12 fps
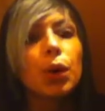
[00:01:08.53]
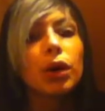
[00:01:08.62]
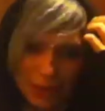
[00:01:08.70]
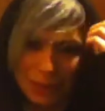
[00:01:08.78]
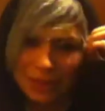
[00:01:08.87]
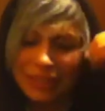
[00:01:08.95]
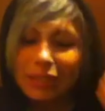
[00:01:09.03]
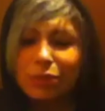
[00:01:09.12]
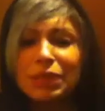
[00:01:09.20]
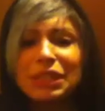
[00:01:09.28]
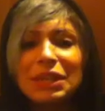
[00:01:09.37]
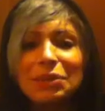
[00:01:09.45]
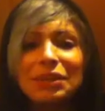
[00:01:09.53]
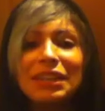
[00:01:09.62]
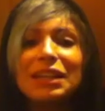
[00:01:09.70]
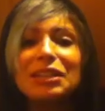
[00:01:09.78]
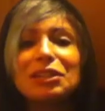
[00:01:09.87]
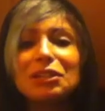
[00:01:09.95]
It was
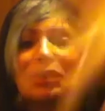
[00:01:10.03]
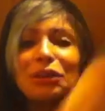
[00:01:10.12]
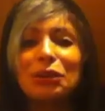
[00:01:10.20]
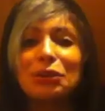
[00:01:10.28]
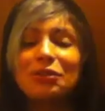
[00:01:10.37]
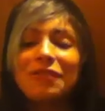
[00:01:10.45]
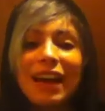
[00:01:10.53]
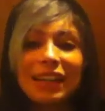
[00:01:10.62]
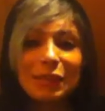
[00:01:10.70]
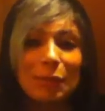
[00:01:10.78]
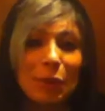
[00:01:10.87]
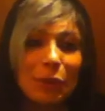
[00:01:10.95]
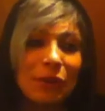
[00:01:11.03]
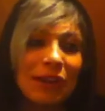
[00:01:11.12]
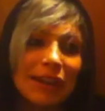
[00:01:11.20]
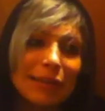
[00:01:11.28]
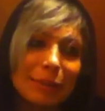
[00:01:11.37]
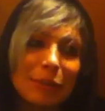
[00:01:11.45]
nice learning all those facts about you
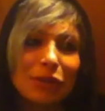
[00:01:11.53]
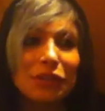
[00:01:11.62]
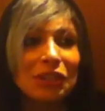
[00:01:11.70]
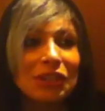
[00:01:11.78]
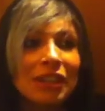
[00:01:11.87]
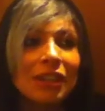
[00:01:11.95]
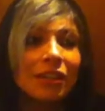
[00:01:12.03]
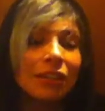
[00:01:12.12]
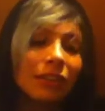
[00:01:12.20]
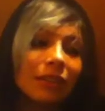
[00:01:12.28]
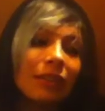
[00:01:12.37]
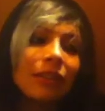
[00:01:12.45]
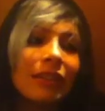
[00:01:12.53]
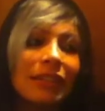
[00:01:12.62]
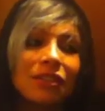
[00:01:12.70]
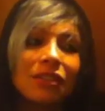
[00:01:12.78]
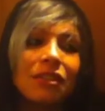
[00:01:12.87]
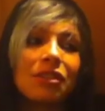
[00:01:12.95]
guys, about your little
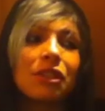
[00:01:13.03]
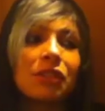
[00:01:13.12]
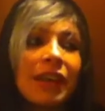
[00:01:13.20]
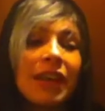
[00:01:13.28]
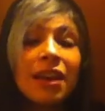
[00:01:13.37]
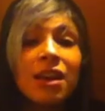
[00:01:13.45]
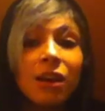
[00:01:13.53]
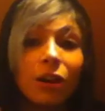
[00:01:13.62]
answers to the survey.